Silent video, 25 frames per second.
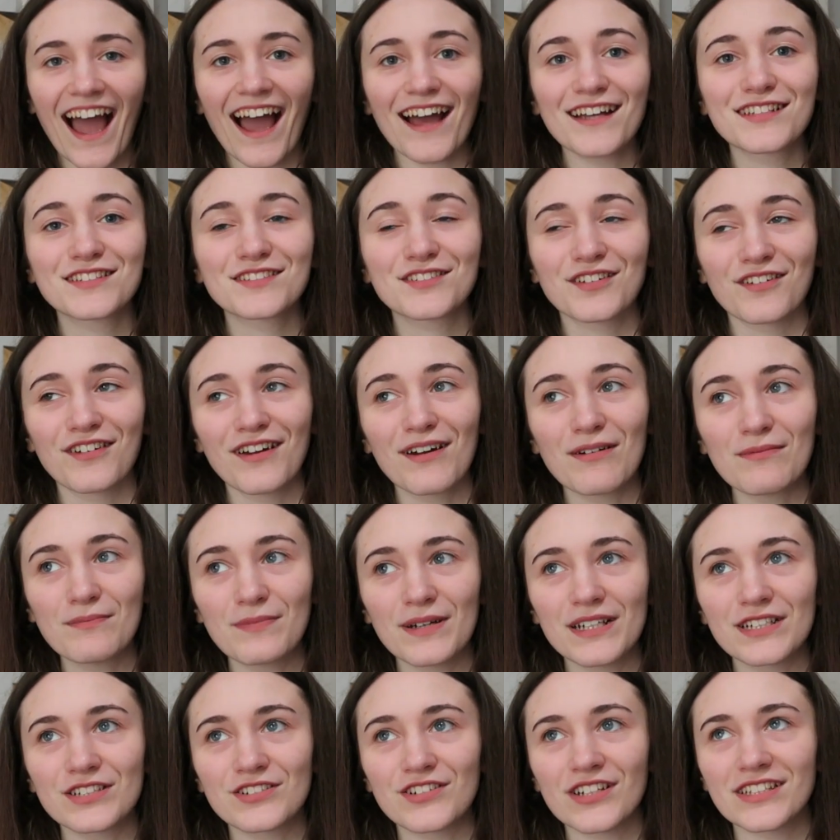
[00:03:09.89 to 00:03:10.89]
I saw it on
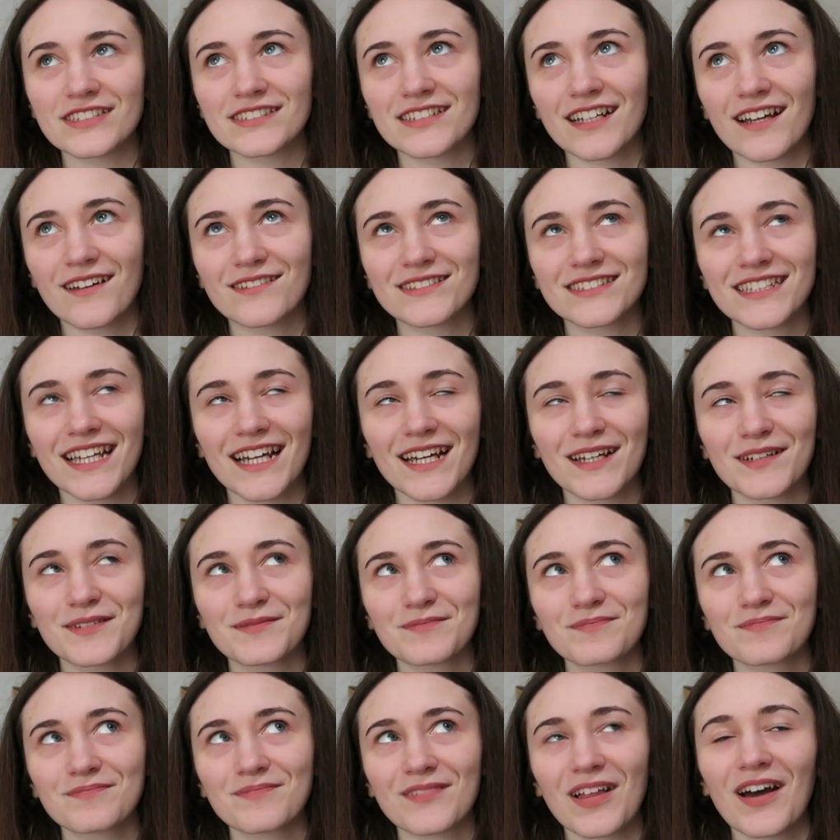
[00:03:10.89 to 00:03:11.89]
Pinterest and I was like,
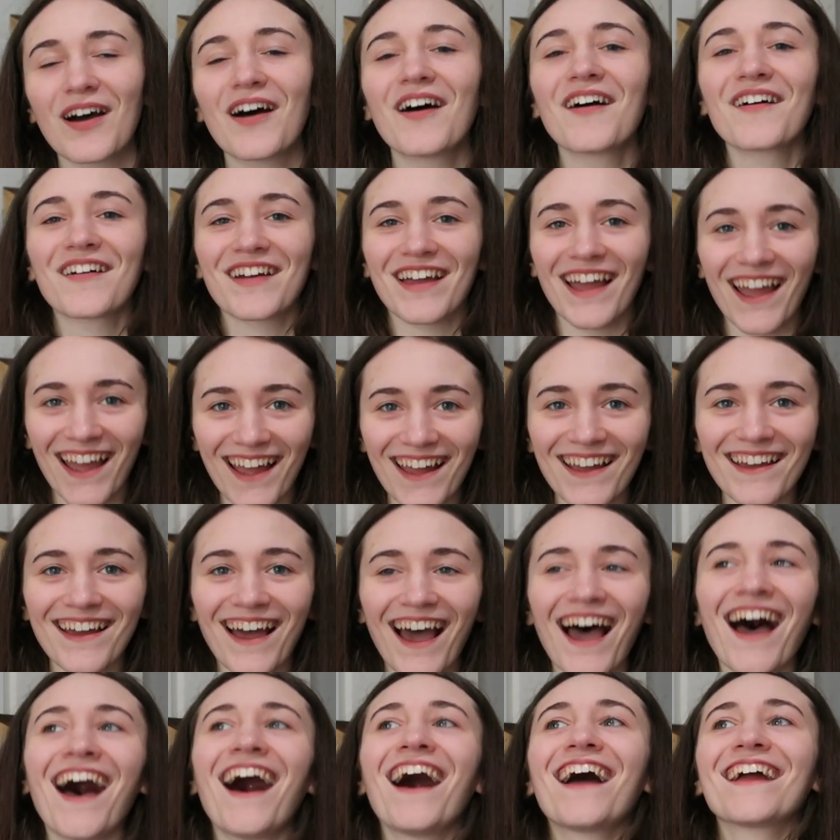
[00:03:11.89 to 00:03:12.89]
okay,
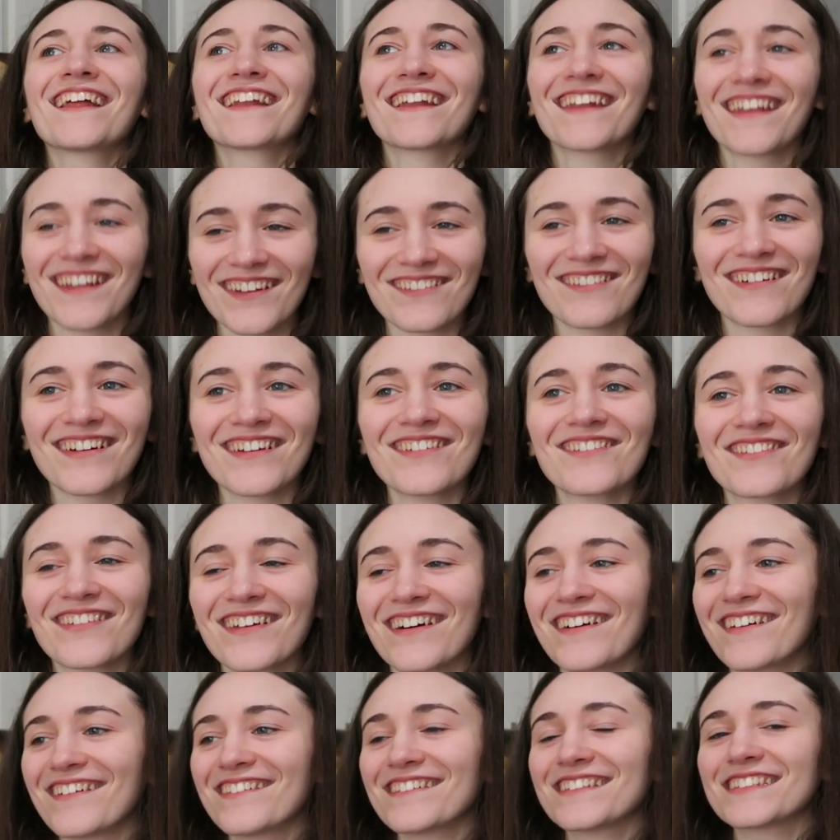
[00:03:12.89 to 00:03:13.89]
I need one of
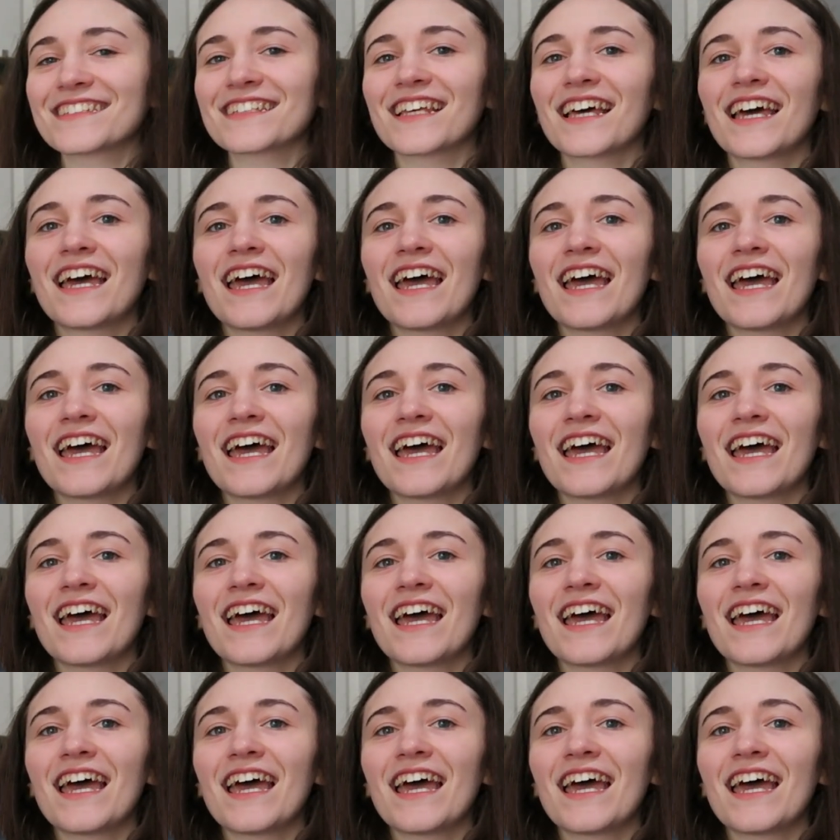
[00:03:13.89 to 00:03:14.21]
those.